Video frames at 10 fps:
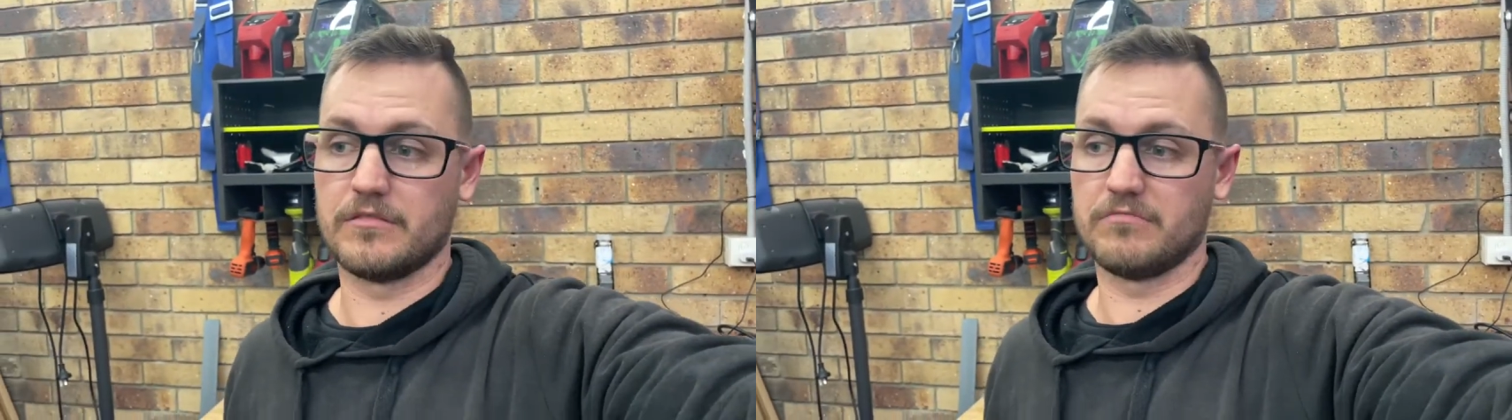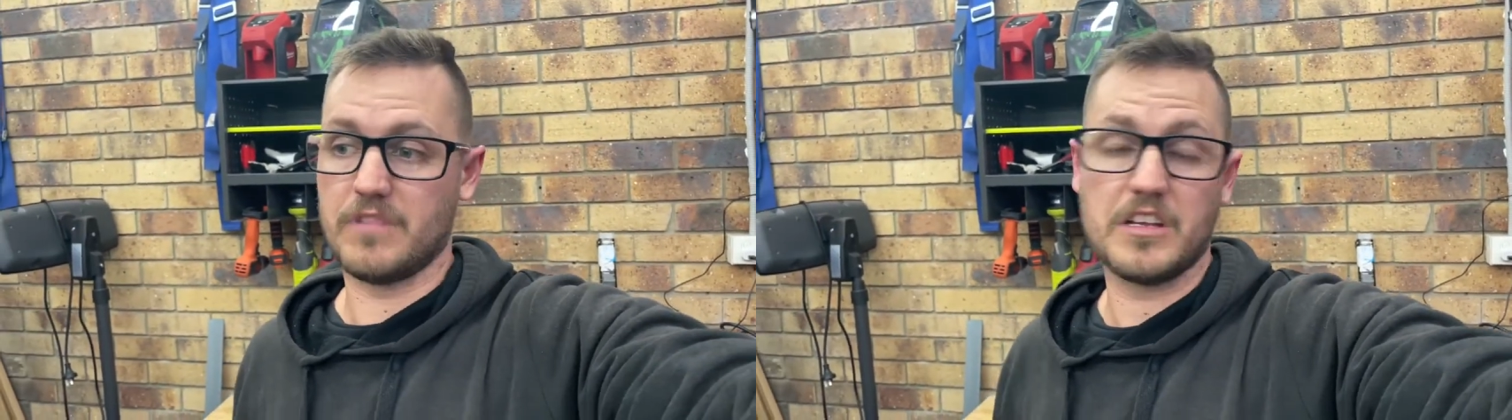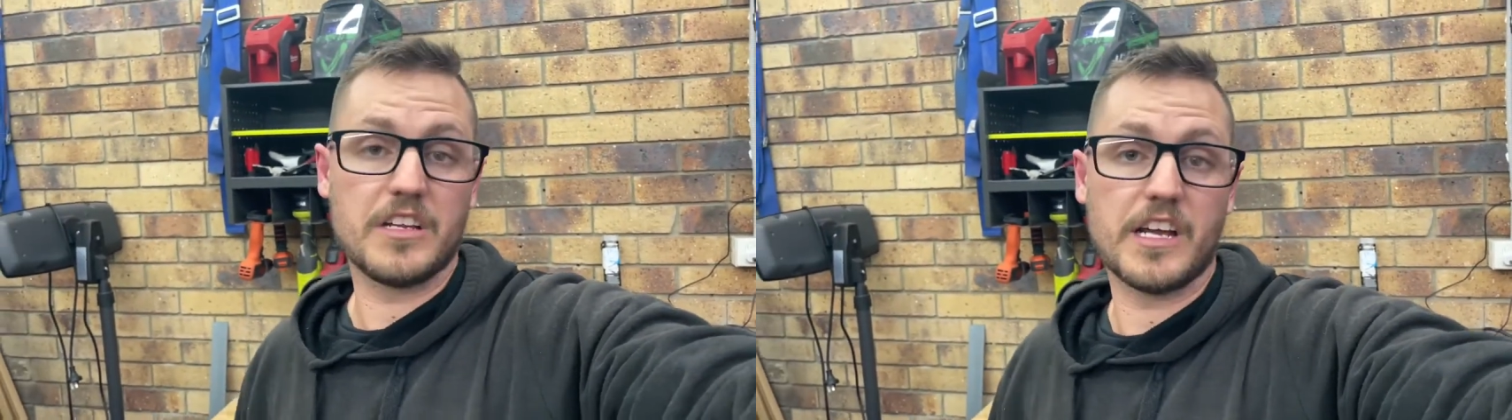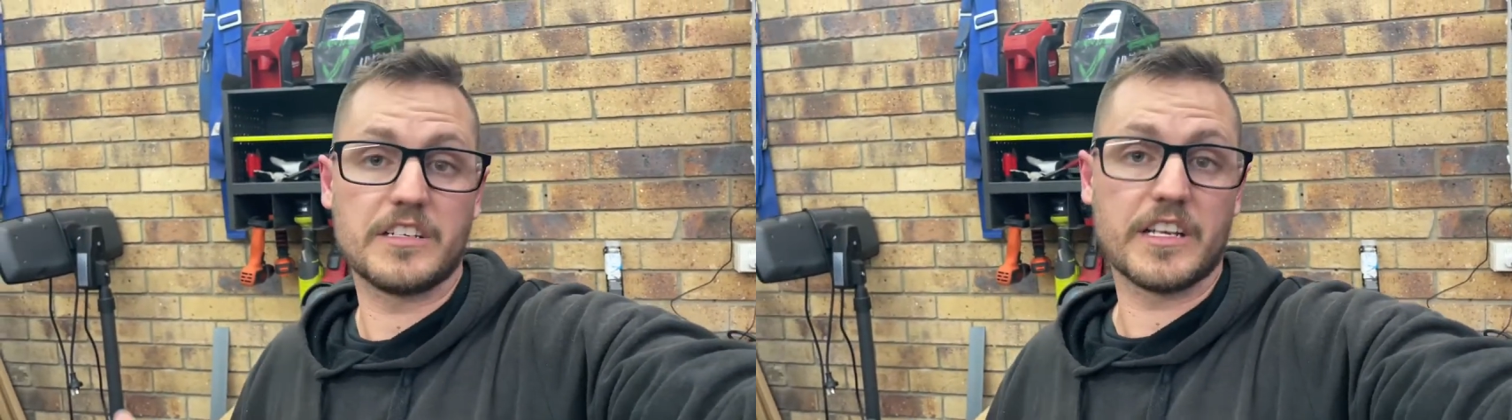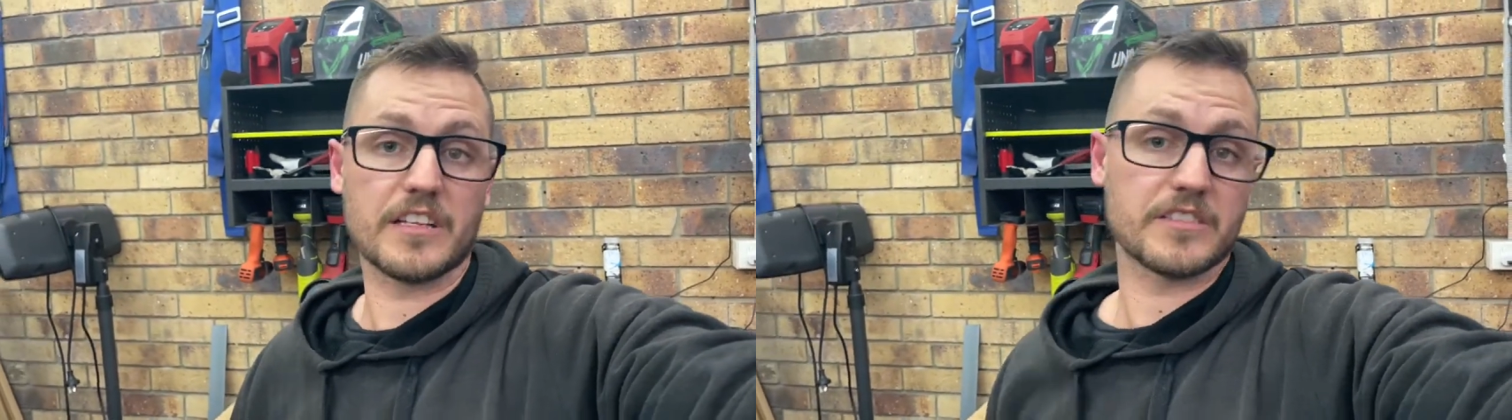that you need to
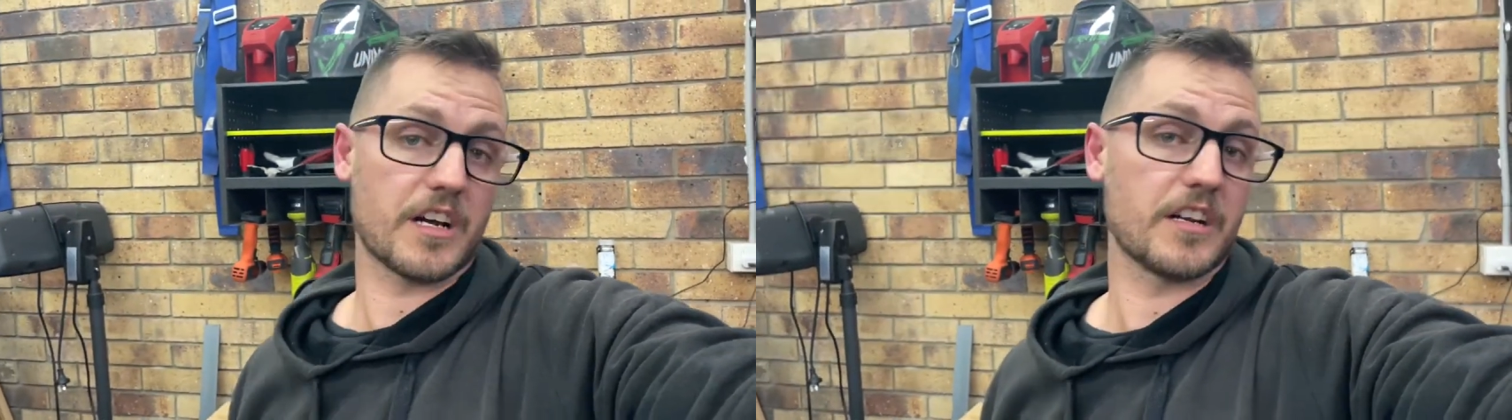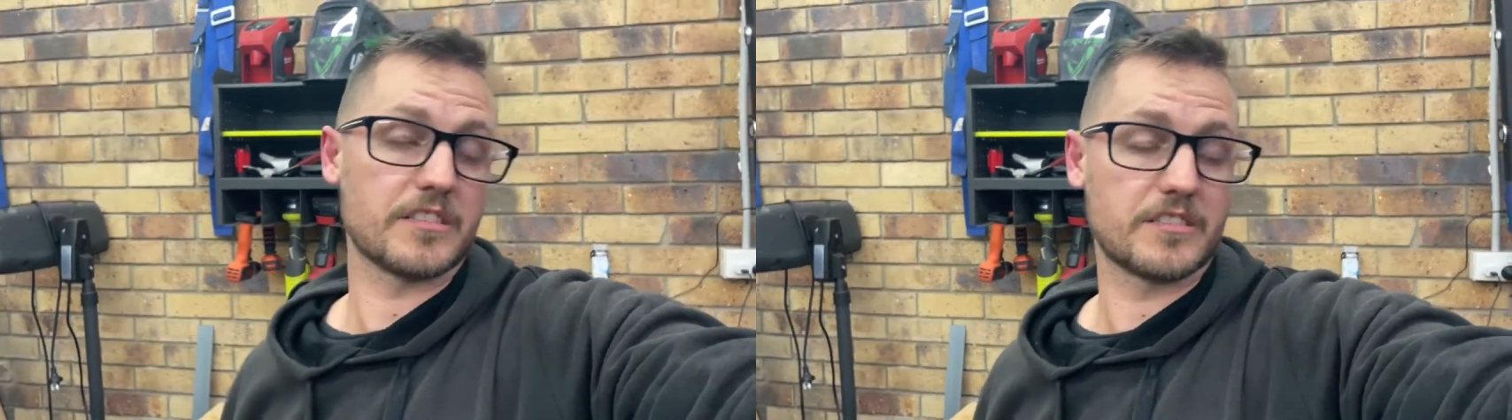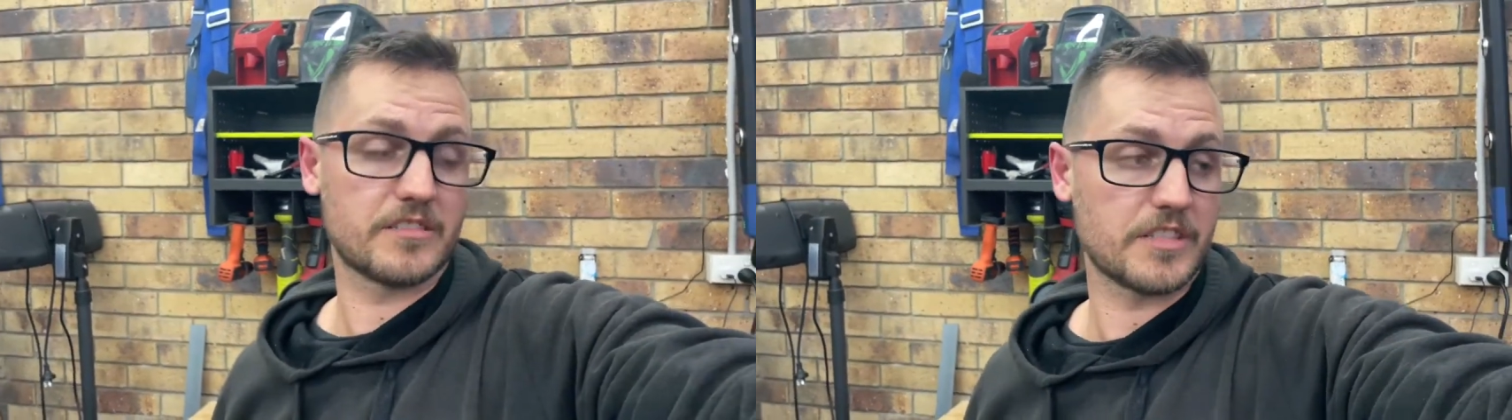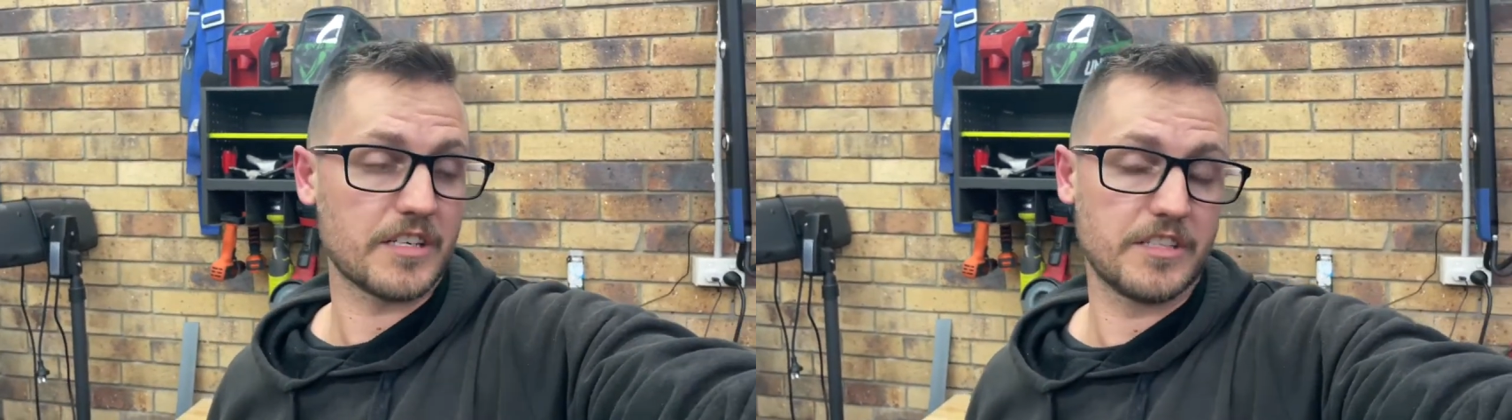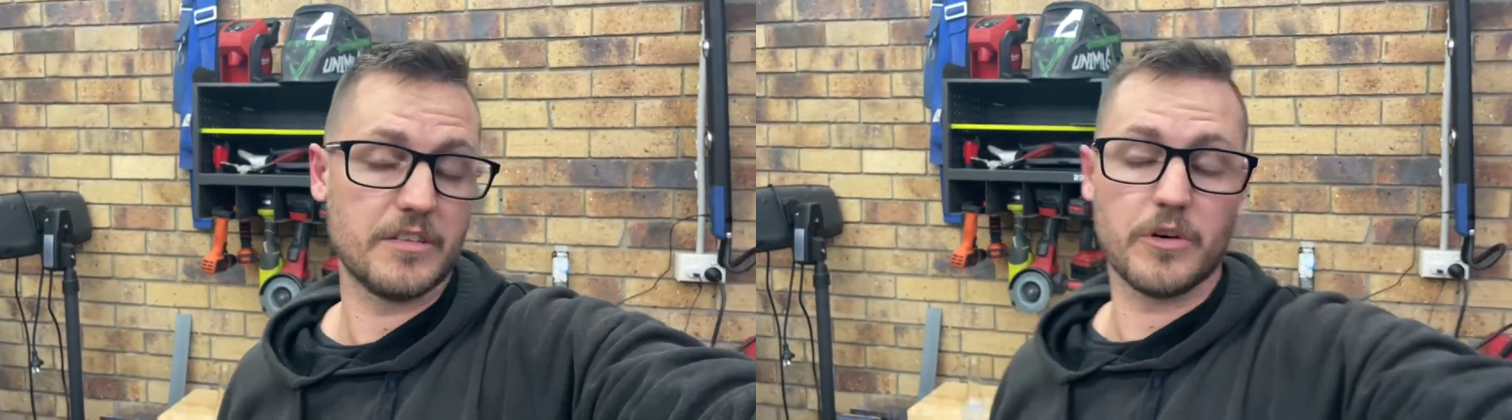get start
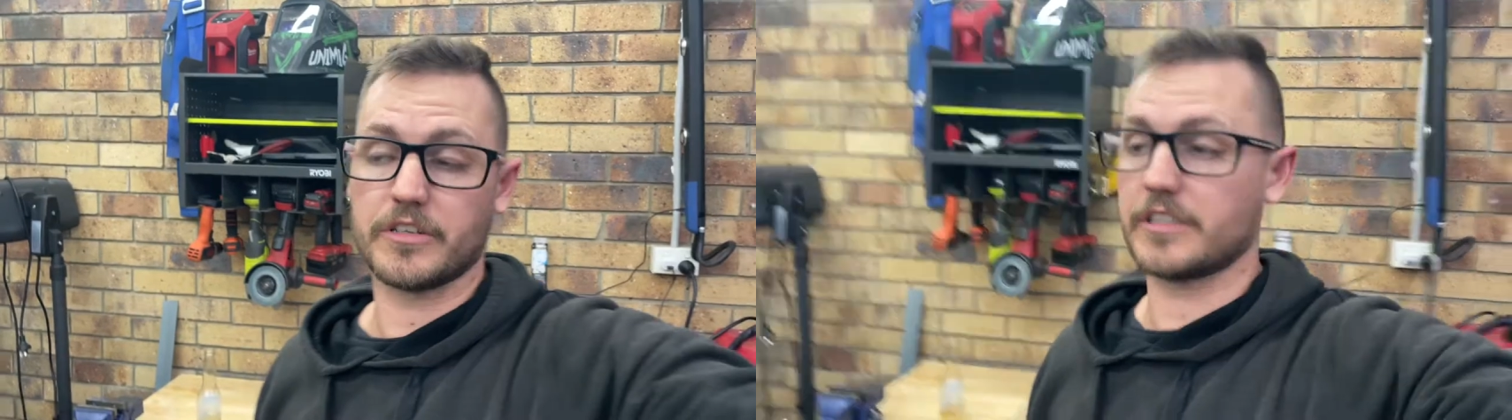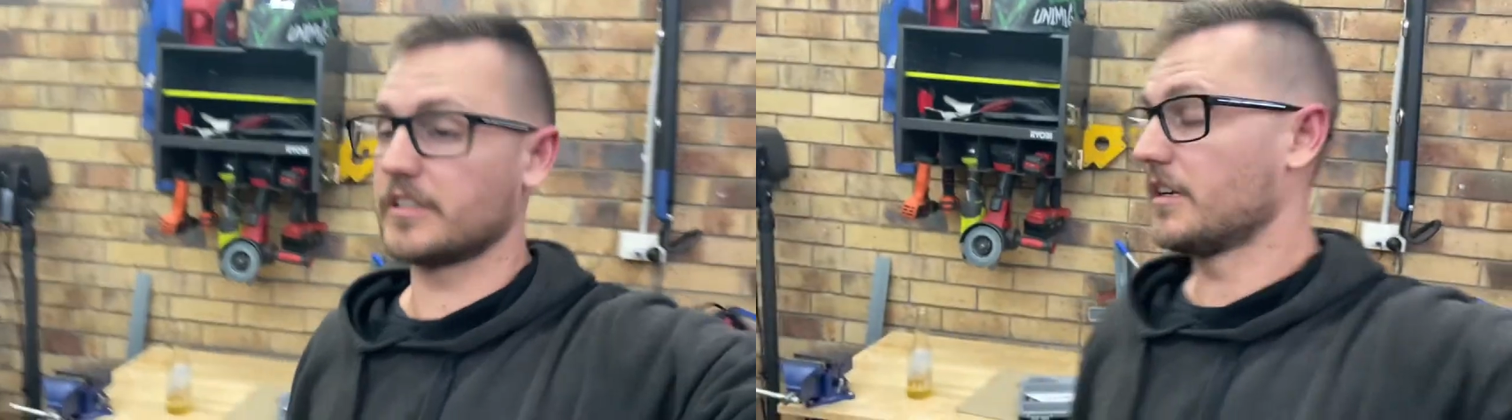TIG welding.